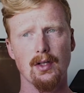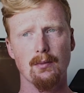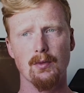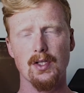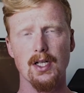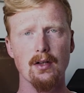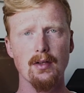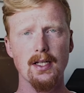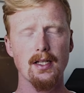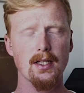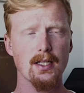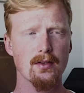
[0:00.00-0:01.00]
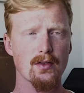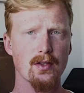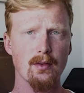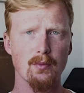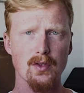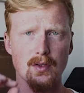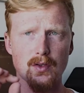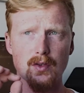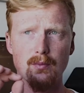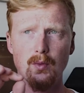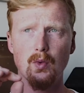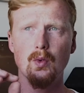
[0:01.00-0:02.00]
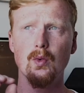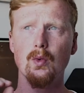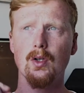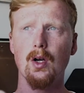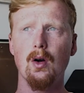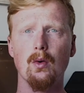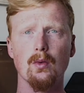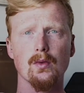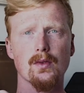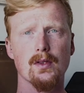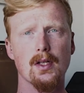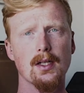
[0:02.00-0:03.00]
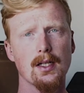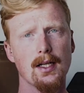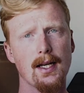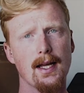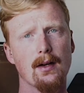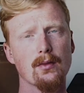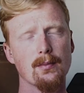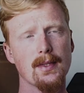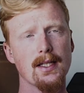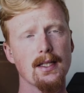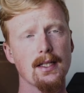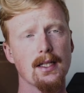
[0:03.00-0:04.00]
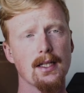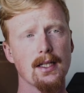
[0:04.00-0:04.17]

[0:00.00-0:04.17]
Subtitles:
It was the small goals that allowed me